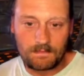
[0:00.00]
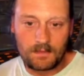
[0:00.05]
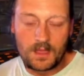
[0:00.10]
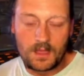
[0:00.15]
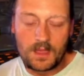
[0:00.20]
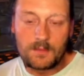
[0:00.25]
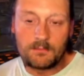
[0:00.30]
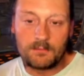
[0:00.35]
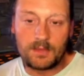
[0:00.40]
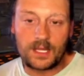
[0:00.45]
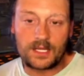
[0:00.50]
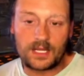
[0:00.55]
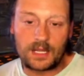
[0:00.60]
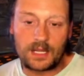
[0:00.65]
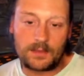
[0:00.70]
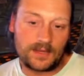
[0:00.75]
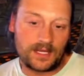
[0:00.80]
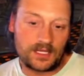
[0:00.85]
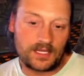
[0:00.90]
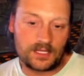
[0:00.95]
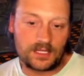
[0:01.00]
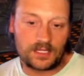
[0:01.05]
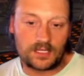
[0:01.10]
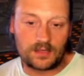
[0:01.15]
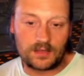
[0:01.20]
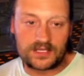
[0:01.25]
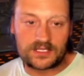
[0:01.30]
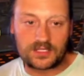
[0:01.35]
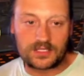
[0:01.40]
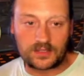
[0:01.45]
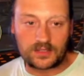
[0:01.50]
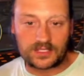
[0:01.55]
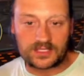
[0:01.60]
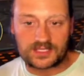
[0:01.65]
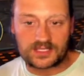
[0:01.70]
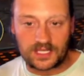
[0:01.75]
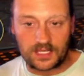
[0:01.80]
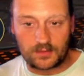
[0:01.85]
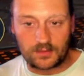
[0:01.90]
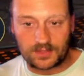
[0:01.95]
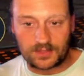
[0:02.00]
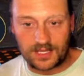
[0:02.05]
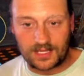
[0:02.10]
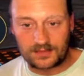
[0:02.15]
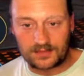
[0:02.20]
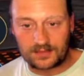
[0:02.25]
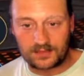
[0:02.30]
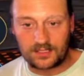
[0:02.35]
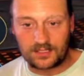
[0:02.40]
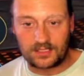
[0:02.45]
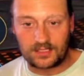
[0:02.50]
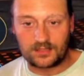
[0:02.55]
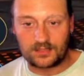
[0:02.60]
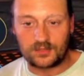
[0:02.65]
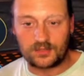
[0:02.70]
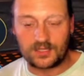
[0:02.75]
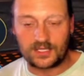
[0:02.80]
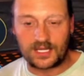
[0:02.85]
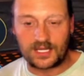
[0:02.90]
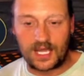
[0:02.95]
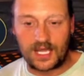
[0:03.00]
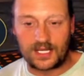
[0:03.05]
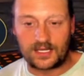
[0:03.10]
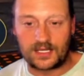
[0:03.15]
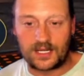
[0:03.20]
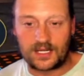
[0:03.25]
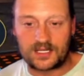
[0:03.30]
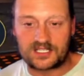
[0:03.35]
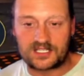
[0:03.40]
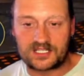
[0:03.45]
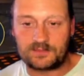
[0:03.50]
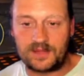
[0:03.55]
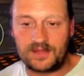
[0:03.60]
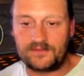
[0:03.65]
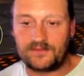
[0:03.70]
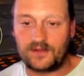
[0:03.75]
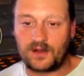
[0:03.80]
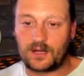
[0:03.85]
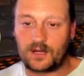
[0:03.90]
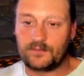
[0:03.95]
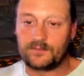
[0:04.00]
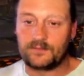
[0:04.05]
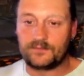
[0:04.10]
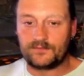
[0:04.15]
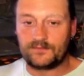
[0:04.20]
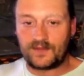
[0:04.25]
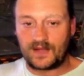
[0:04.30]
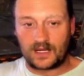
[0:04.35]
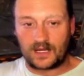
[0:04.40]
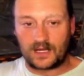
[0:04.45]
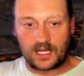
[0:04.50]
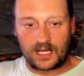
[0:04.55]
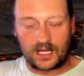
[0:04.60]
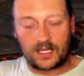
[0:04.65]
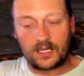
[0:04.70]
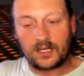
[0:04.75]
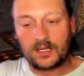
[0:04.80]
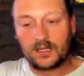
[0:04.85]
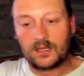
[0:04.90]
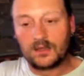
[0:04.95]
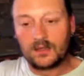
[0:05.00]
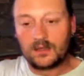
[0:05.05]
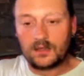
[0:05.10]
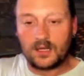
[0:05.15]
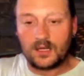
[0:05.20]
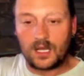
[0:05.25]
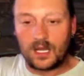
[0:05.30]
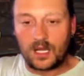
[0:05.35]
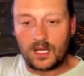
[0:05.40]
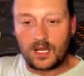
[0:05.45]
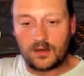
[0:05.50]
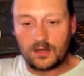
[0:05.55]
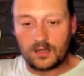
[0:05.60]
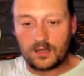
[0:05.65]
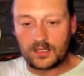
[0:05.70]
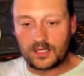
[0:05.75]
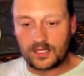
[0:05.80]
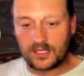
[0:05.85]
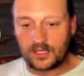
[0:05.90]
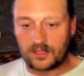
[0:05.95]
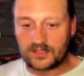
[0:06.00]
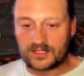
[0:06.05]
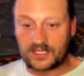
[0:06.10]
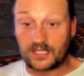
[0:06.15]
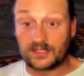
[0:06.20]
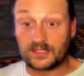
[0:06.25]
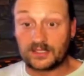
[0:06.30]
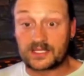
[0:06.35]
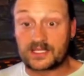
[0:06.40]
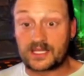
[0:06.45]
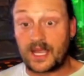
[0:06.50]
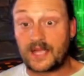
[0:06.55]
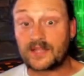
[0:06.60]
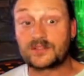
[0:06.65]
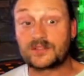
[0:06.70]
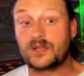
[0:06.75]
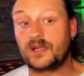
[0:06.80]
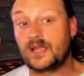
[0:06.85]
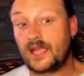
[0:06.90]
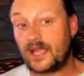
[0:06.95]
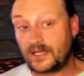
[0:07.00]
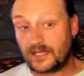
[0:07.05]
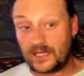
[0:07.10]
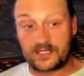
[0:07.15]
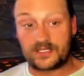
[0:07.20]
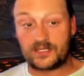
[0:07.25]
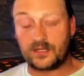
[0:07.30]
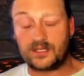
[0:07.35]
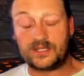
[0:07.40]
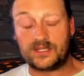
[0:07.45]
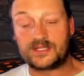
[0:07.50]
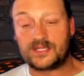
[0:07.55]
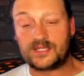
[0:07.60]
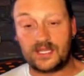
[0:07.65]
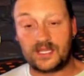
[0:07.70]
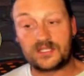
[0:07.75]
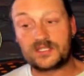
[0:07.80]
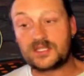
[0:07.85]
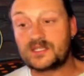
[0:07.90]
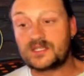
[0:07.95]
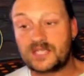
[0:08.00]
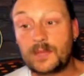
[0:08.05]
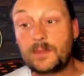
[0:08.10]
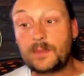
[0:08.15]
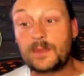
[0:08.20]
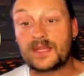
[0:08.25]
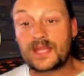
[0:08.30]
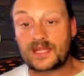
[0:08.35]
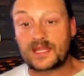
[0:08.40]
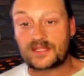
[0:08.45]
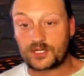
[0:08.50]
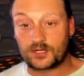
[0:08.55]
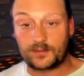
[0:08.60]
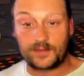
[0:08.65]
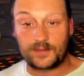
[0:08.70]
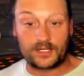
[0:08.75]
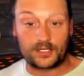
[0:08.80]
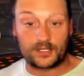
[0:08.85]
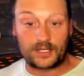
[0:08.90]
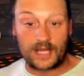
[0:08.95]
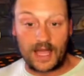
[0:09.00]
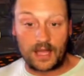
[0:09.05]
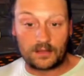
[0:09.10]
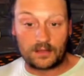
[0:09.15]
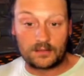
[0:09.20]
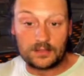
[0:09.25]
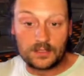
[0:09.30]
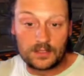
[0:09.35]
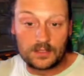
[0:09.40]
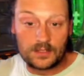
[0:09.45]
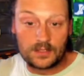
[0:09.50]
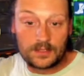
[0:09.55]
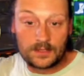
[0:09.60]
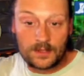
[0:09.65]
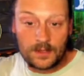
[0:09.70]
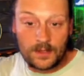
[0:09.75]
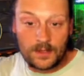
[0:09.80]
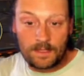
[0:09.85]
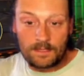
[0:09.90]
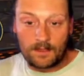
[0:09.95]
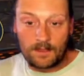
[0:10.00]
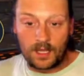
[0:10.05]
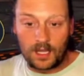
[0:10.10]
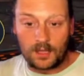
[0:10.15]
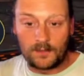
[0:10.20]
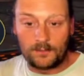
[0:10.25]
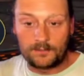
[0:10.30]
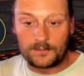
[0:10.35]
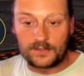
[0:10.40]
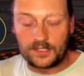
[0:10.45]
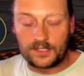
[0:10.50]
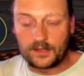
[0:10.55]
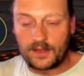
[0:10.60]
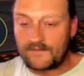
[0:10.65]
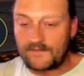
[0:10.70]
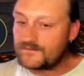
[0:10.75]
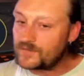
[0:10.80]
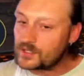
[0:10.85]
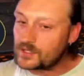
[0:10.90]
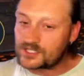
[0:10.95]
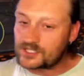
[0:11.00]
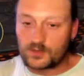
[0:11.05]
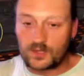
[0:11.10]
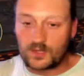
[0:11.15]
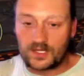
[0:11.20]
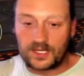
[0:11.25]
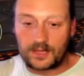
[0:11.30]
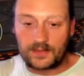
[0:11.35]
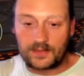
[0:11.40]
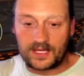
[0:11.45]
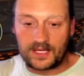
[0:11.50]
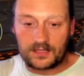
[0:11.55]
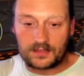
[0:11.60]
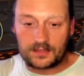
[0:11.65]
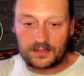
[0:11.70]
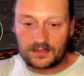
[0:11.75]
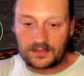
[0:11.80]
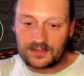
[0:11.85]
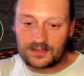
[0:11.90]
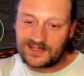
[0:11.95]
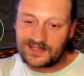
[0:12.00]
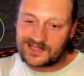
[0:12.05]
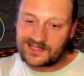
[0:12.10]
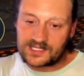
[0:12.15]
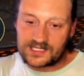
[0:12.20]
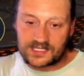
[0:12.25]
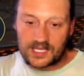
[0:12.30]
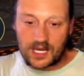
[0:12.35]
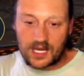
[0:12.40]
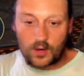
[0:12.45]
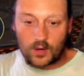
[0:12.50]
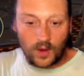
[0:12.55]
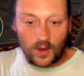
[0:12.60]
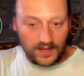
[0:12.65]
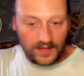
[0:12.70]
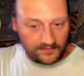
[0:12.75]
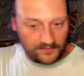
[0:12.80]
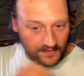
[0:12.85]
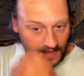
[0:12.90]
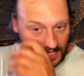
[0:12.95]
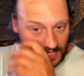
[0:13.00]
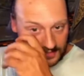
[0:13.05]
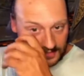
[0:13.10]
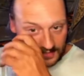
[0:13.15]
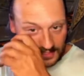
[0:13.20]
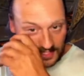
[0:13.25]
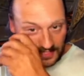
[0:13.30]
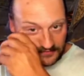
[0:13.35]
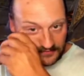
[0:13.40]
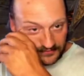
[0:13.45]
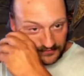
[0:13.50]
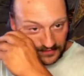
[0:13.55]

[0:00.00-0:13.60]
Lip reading: But, I mean, you know, as you can see, we're not, you know, doing a guide on how to speed farm Fire Knight. You know, it's on Lysandra. And as you can see, she's keeping that turn meter down. You know, that first one, I mean, she's not quite fast enough.